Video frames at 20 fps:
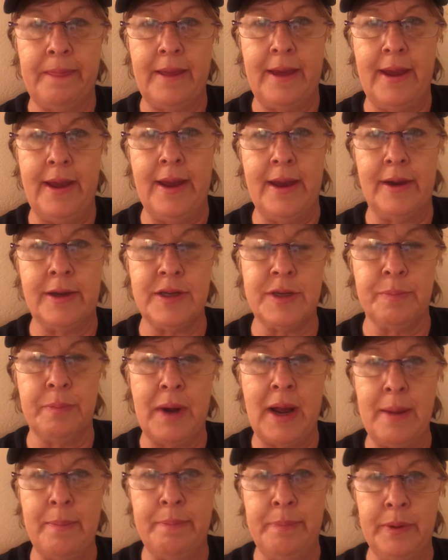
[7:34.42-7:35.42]
And
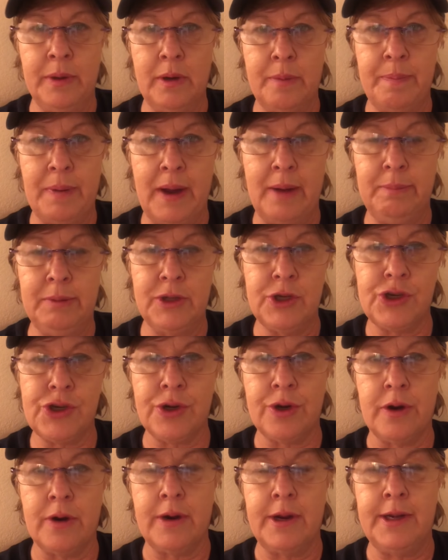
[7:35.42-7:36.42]
my book
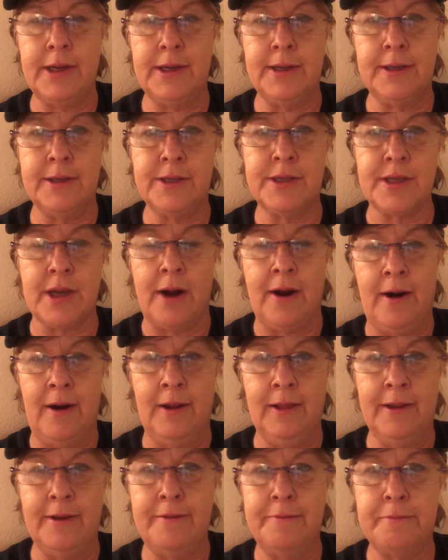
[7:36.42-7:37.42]
publisher is
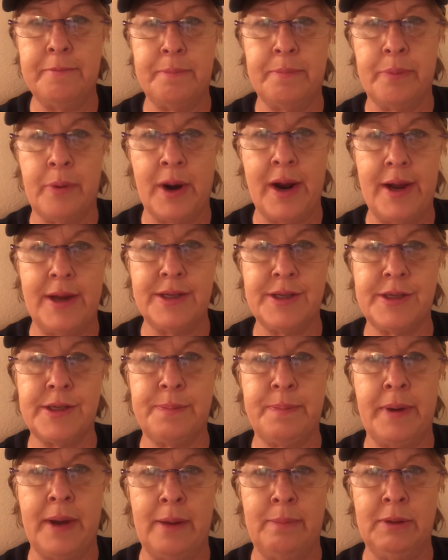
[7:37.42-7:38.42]

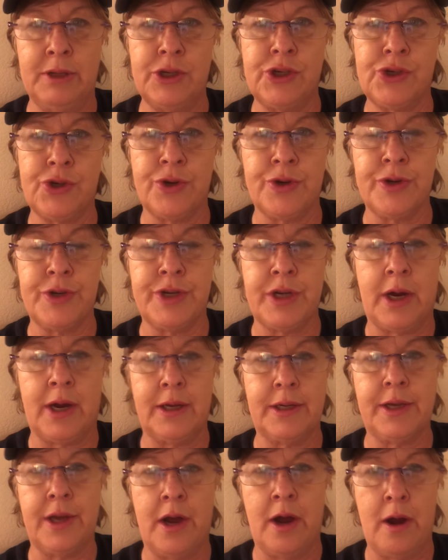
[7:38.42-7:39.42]

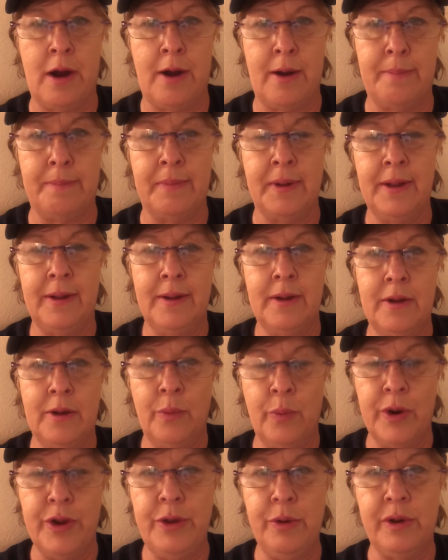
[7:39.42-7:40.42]
olivepresspublisher.com,
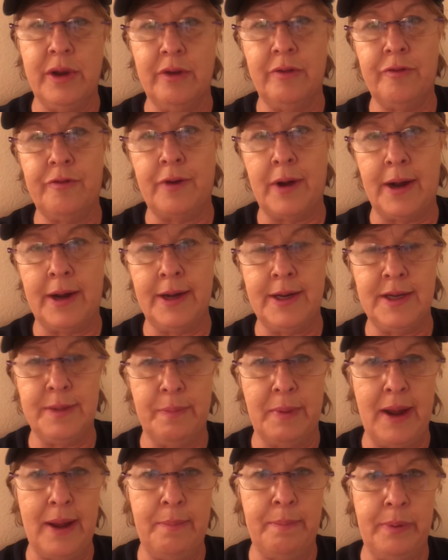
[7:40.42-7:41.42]
where you can find
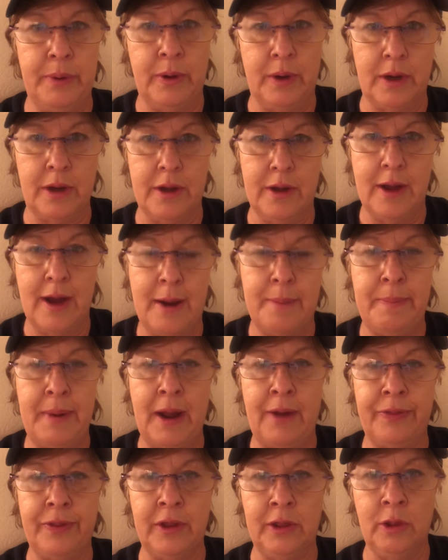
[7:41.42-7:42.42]
my book
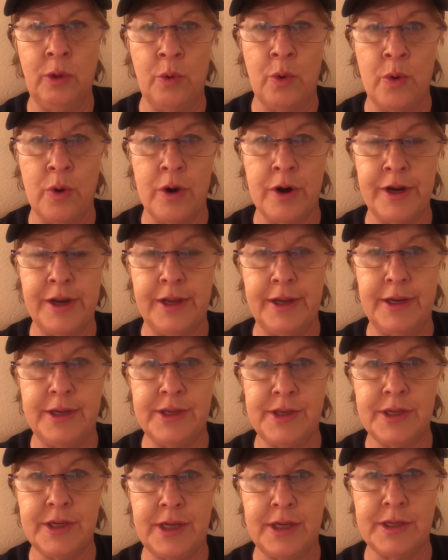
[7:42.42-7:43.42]
about the Lord and
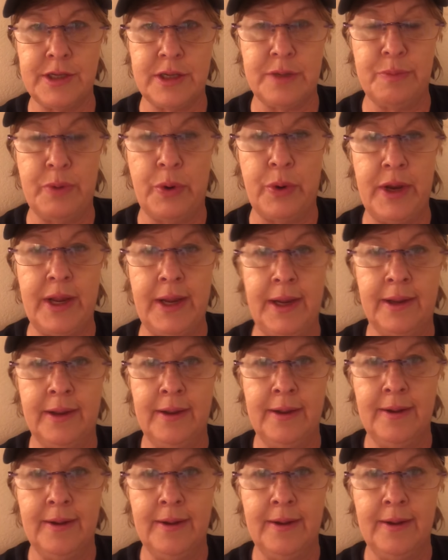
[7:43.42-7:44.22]
His testimony